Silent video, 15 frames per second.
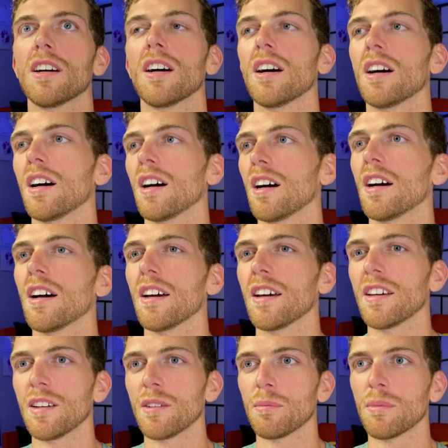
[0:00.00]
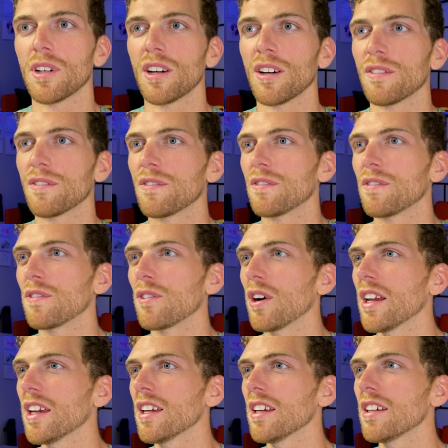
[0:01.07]
I'm
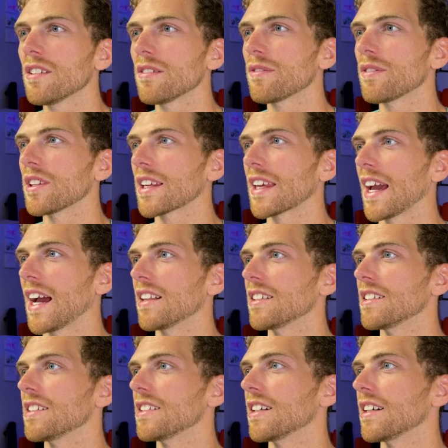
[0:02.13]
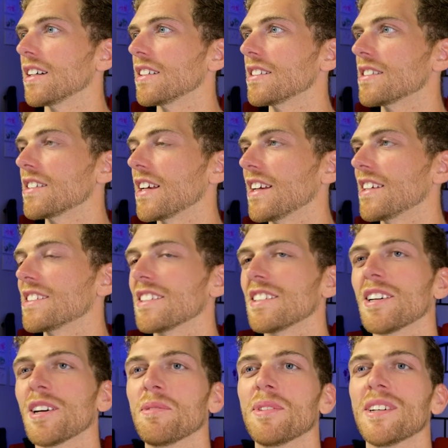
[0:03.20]
afraid for the calendar, it stays
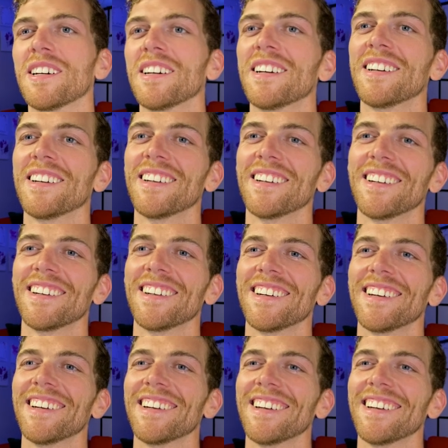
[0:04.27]
a